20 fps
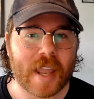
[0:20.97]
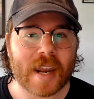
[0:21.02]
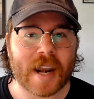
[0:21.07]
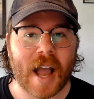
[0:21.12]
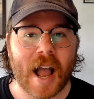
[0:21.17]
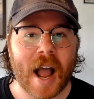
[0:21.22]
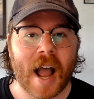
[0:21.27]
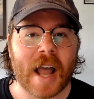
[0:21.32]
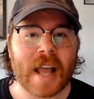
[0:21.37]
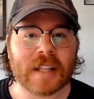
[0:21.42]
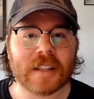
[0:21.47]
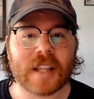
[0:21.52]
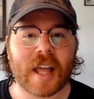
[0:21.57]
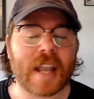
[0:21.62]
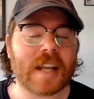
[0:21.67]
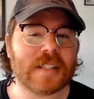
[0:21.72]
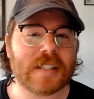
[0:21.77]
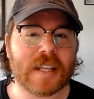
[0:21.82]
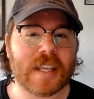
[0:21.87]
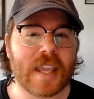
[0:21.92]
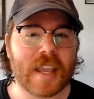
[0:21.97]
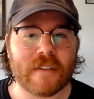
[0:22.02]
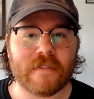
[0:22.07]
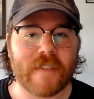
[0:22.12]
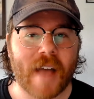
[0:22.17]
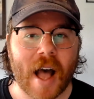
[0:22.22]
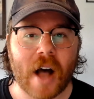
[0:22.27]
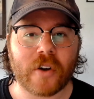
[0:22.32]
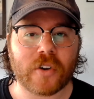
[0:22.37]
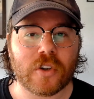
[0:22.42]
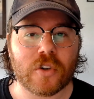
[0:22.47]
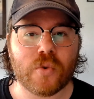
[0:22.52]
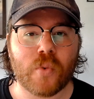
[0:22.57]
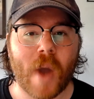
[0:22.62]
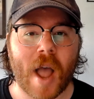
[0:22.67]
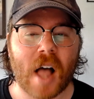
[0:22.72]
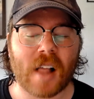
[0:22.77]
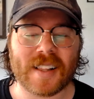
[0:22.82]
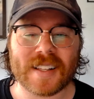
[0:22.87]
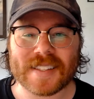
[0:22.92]
and I like to get value
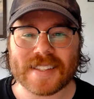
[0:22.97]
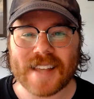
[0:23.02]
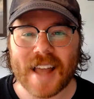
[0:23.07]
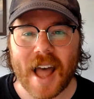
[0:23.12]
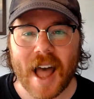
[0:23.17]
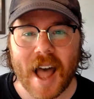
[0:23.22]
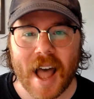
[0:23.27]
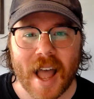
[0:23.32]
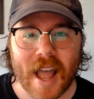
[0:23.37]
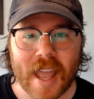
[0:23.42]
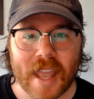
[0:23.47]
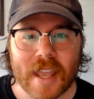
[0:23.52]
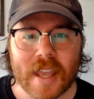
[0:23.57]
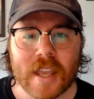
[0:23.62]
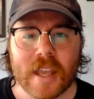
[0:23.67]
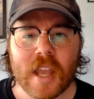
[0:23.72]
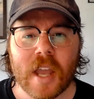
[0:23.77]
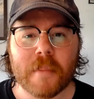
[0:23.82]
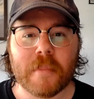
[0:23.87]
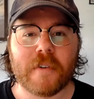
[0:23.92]
while it's high